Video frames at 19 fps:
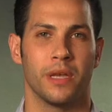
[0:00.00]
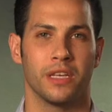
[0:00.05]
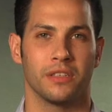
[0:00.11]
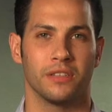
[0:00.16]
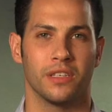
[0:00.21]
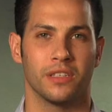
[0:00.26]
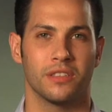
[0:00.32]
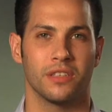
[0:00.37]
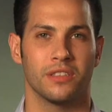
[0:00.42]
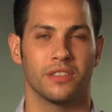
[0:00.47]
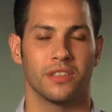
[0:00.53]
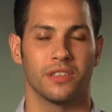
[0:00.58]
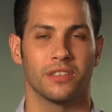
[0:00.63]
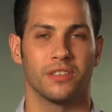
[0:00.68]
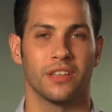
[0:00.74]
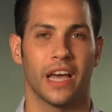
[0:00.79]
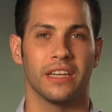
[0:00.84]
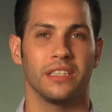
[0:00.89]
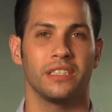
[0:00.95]
business
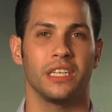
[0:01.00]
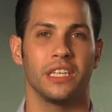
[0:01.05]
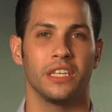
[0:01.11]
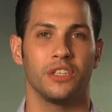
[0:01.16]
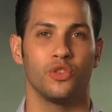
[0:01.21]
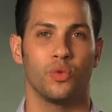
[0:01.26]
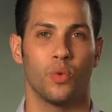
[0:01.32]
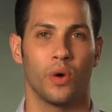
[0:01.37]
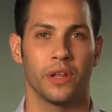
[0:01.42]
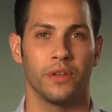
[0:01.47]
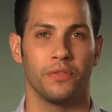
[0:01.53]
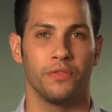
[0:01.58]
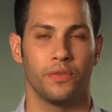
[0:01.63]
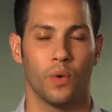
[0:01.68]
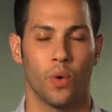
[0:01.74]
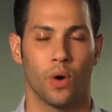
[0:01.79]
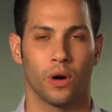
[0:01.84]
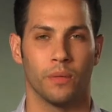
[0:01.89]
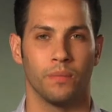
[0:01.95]
since
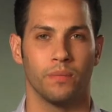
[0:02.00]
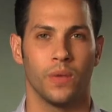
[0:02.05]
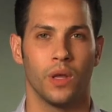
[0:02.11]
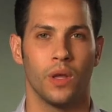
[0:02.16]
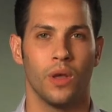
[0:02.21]
1924.